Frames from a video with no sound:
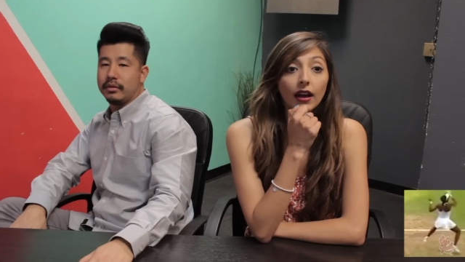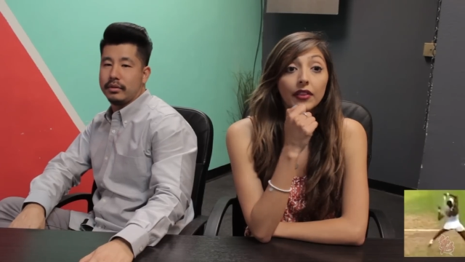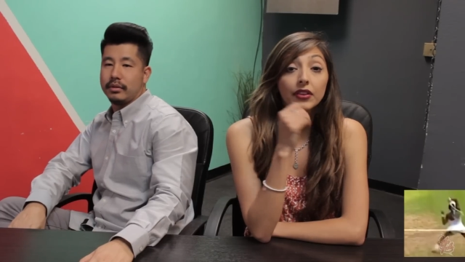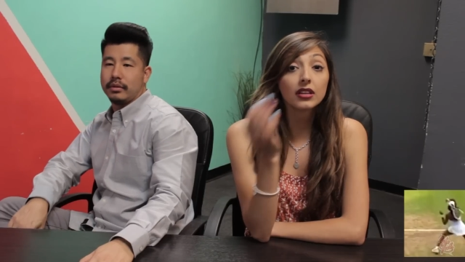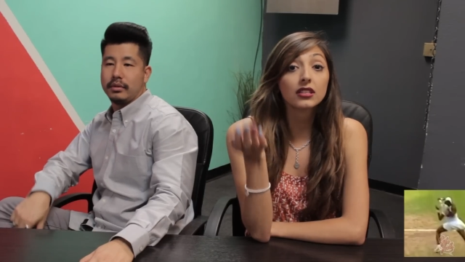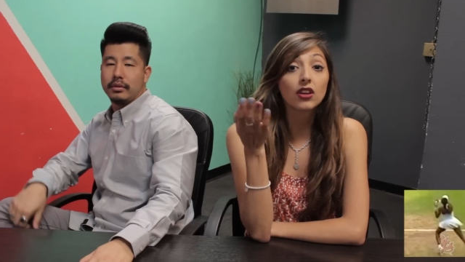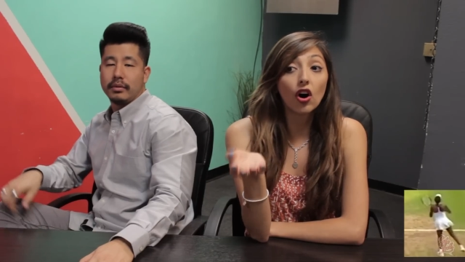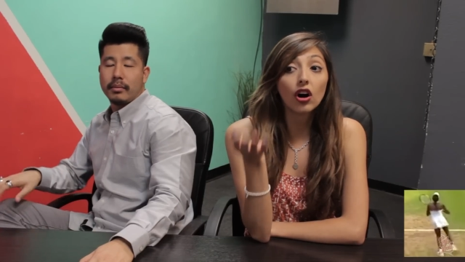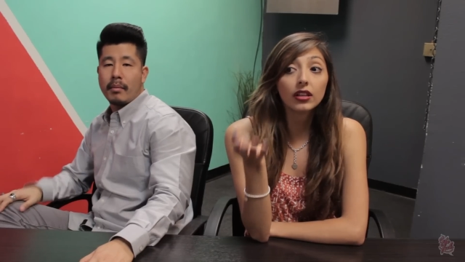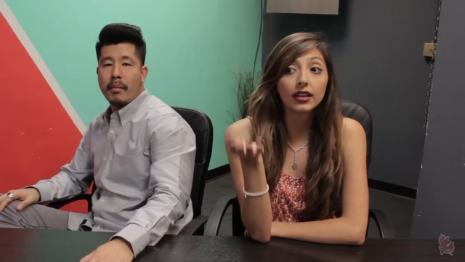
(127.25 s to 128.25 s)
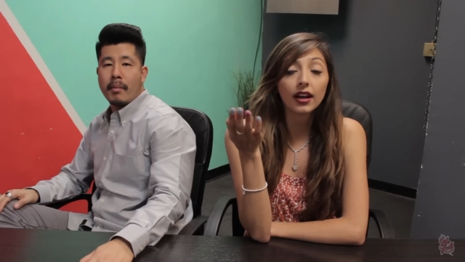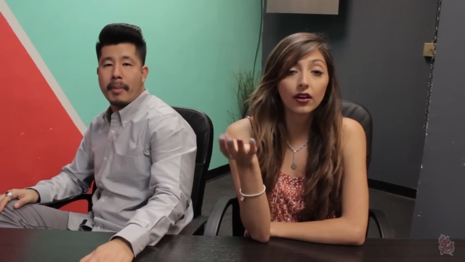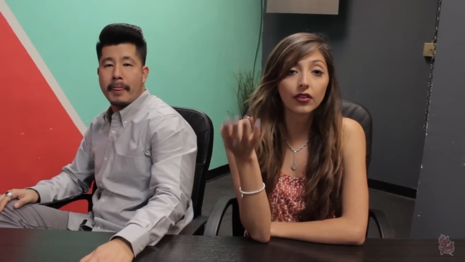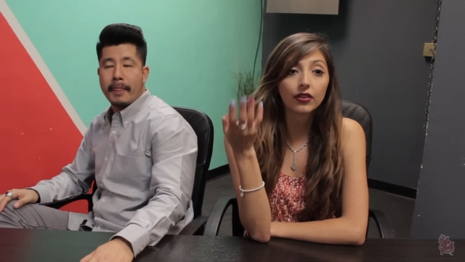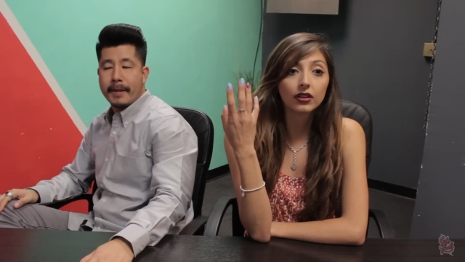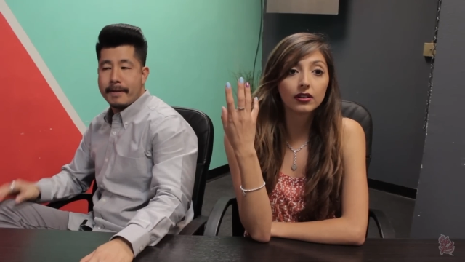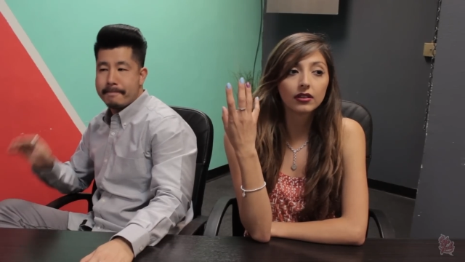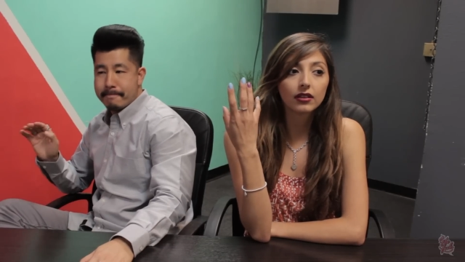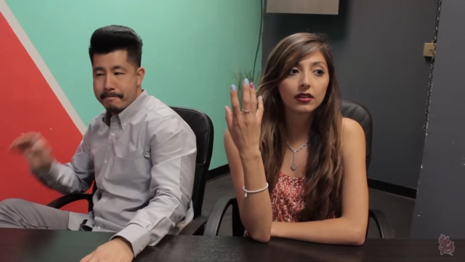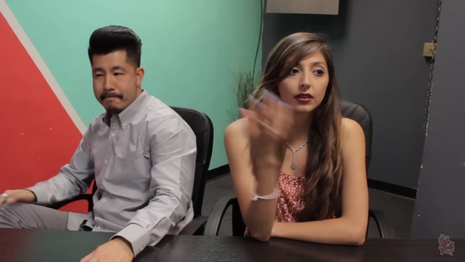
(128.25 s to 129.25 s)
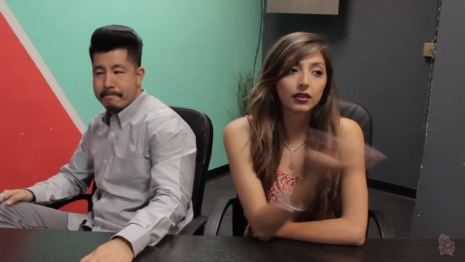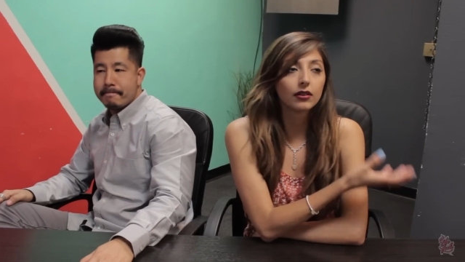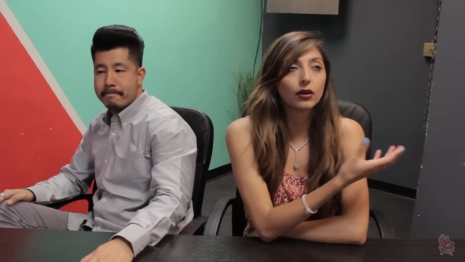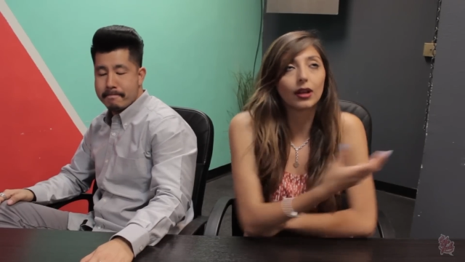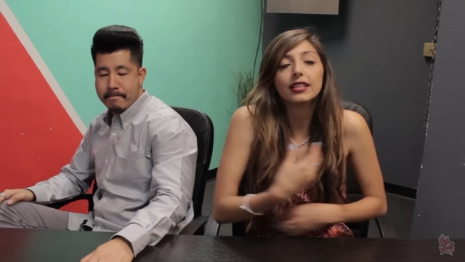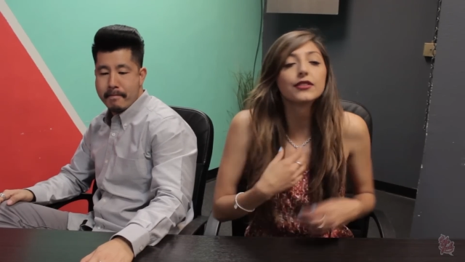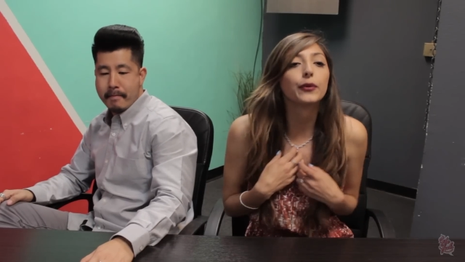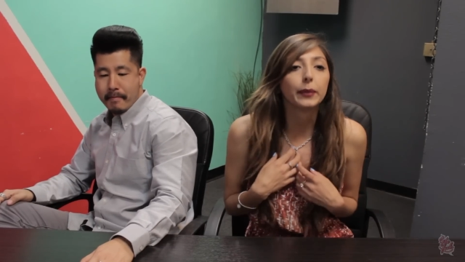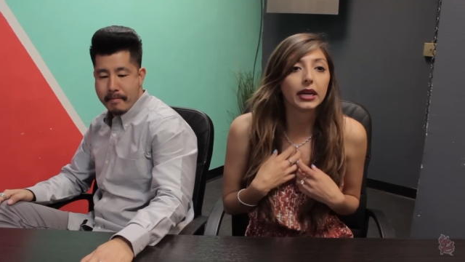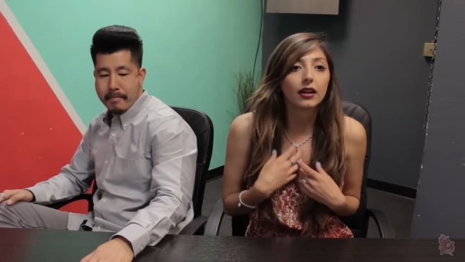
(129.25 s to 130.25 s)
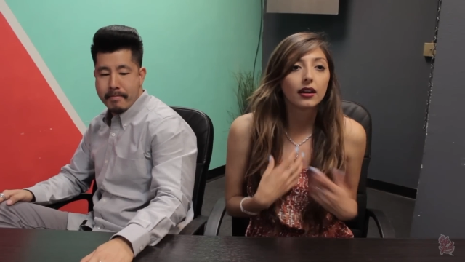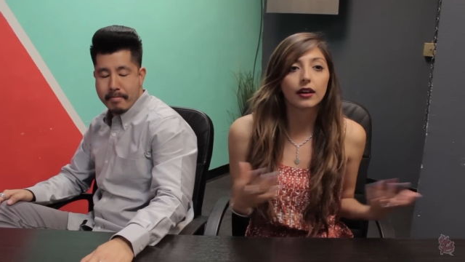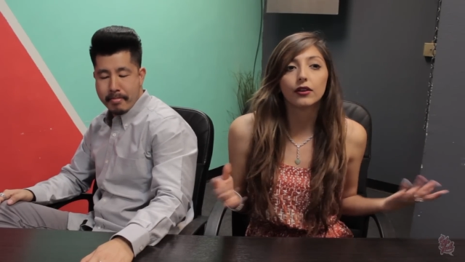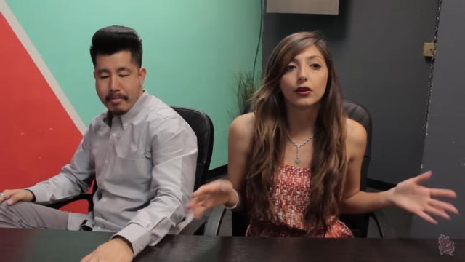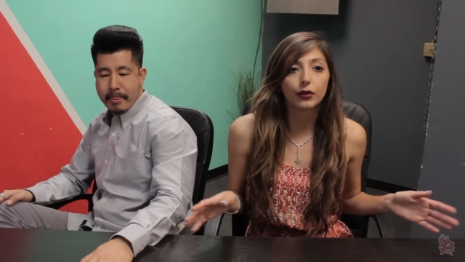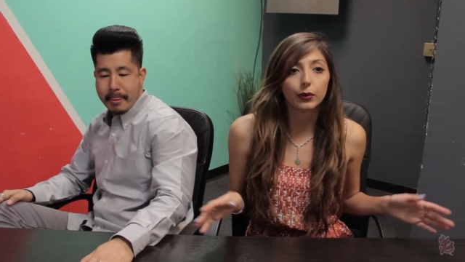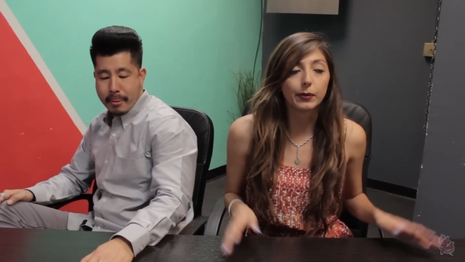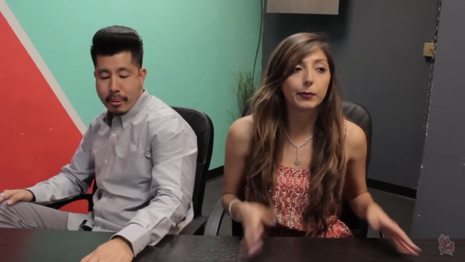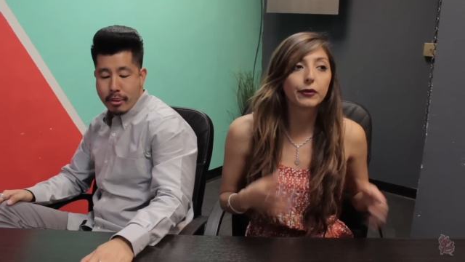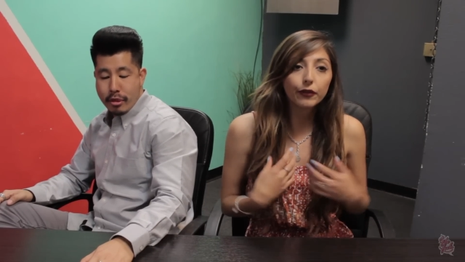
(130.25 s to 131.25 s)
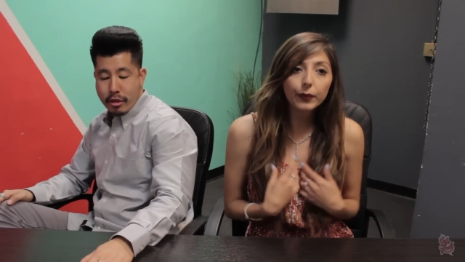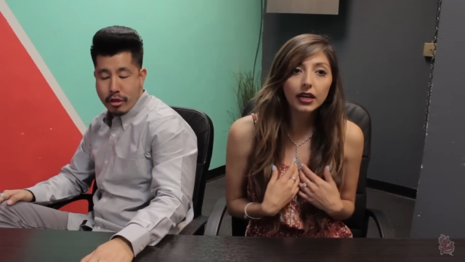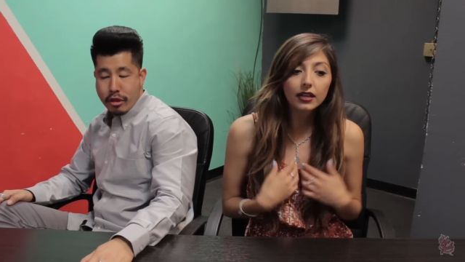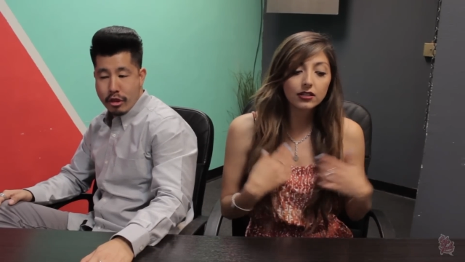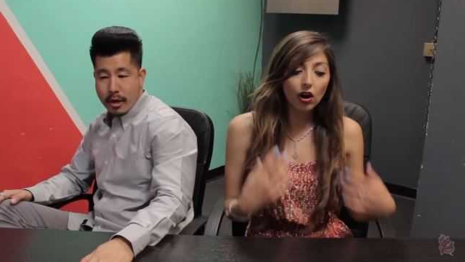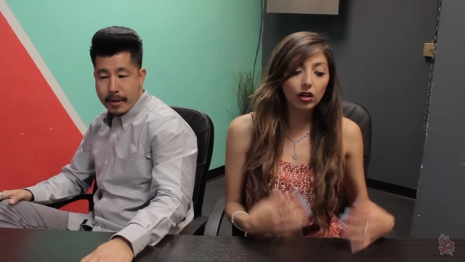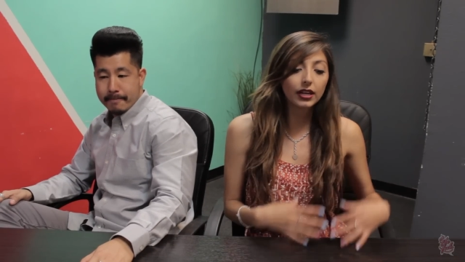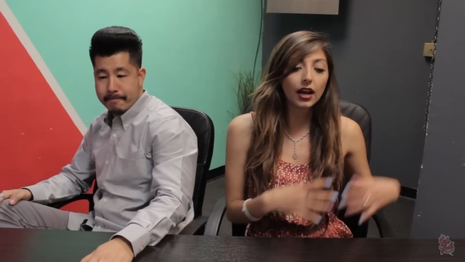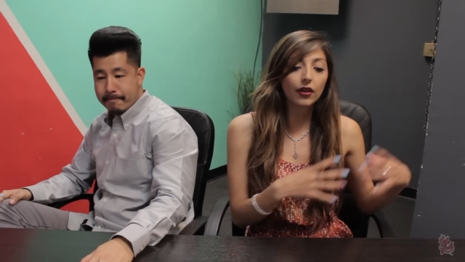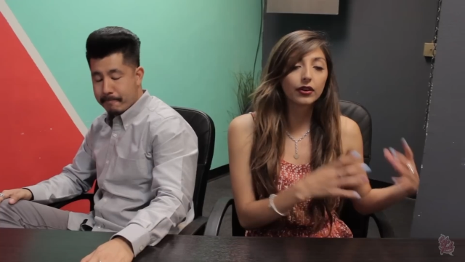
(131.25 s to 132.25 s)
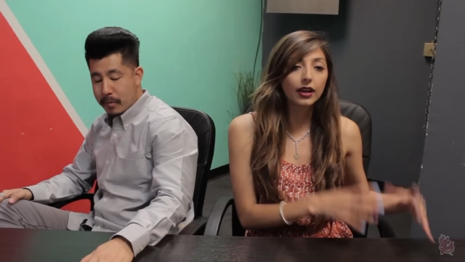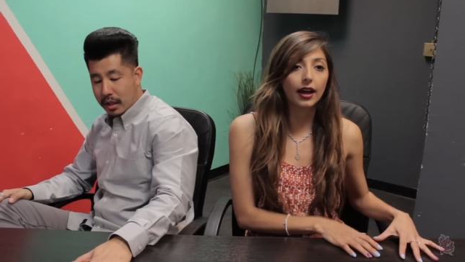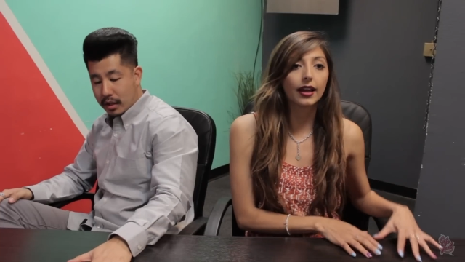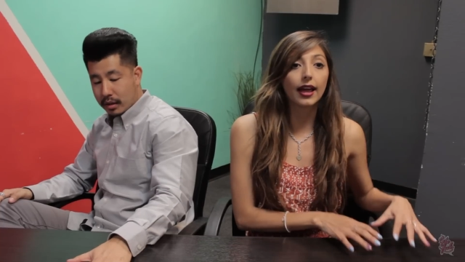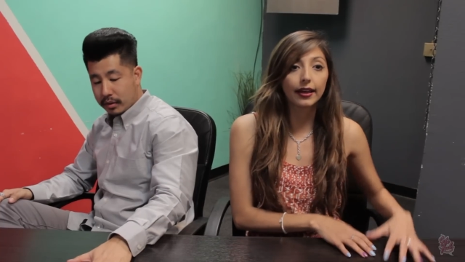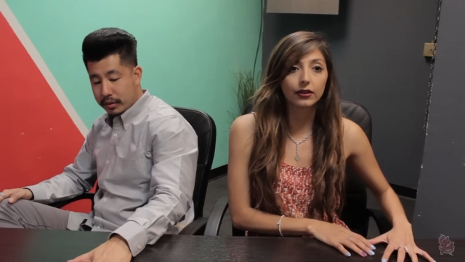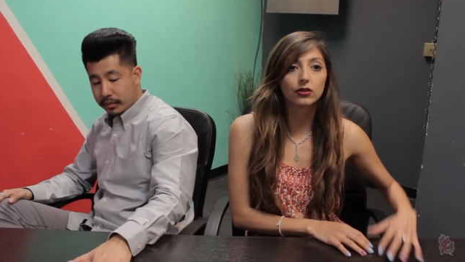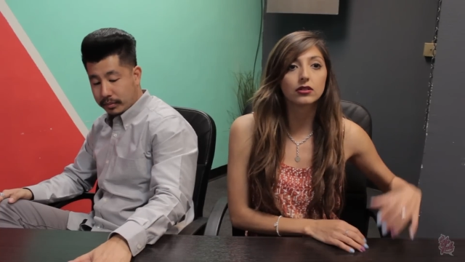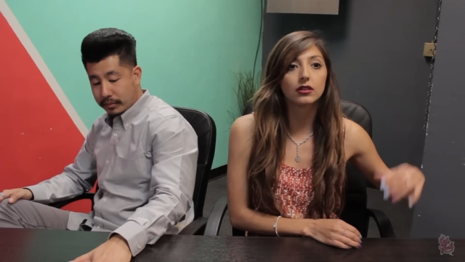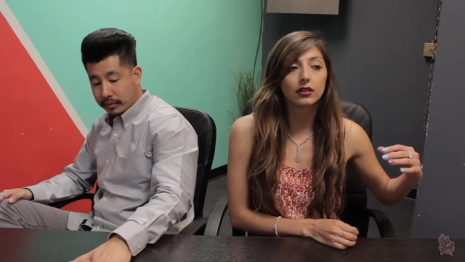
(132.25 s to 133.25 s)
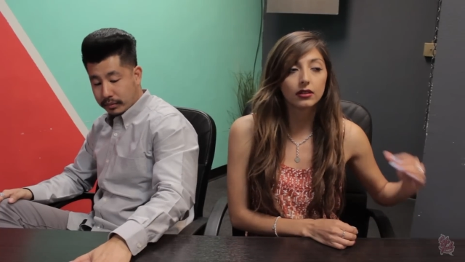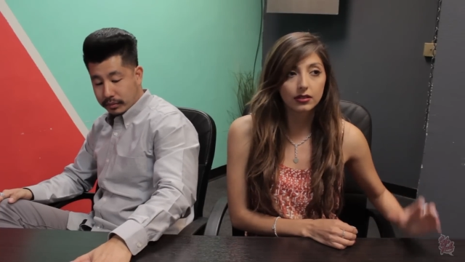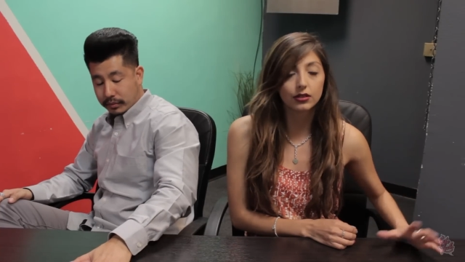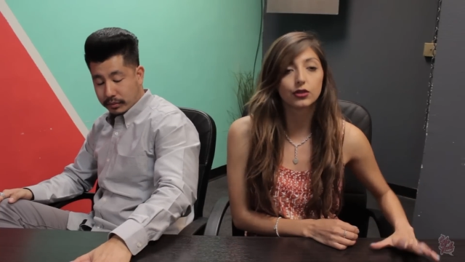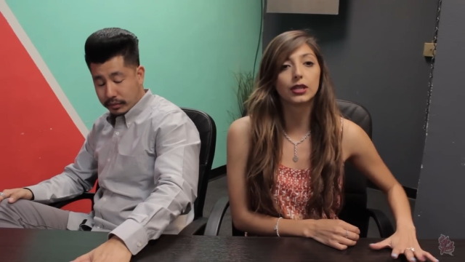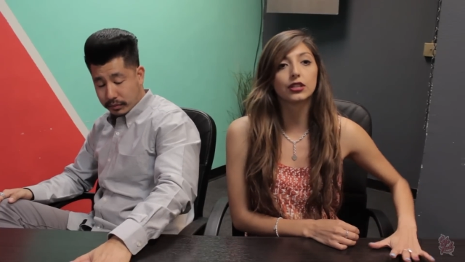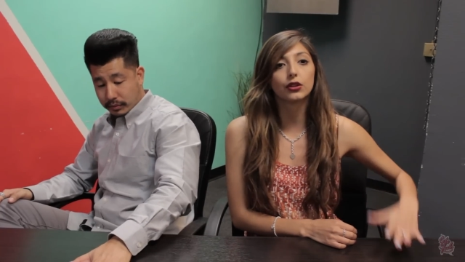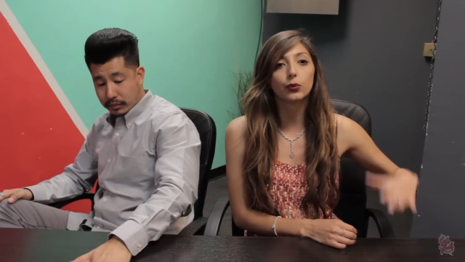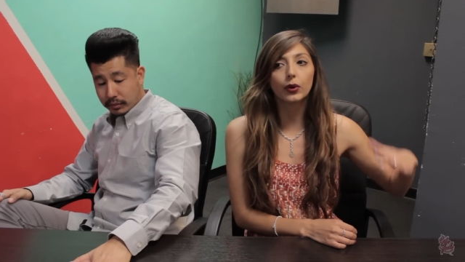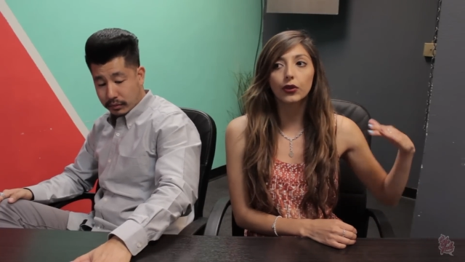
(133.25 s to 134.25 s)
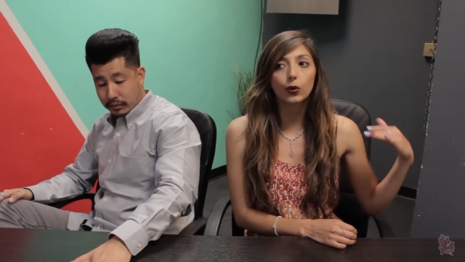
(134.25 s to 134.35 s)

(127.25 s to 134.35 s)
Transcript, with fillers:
Speaker 1: Yeah, I think it's all in how the at least for me, I don't know other women, but for me, it's all in how the guy handles the situation with